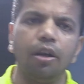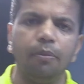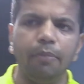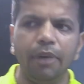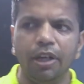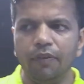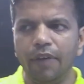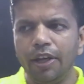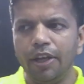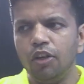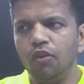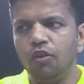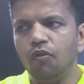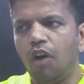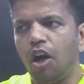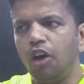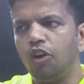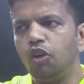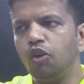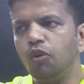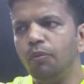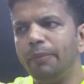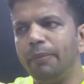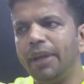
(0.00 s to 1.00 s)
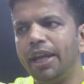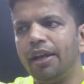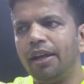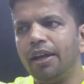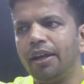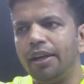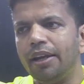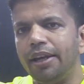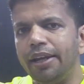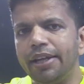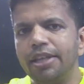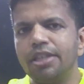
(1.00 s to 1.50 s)
But when you want to make a
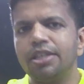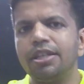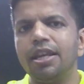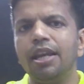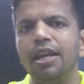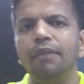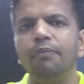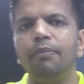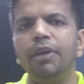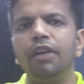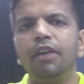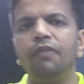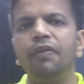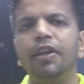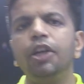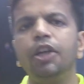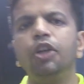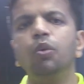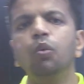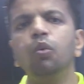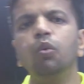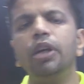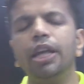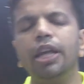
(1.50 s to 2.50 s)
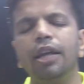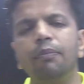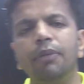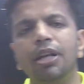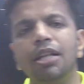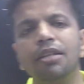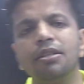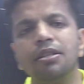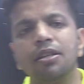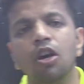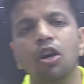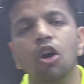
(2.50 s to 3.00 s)
relation between two
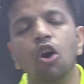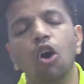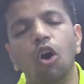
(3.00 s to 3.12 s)
tables,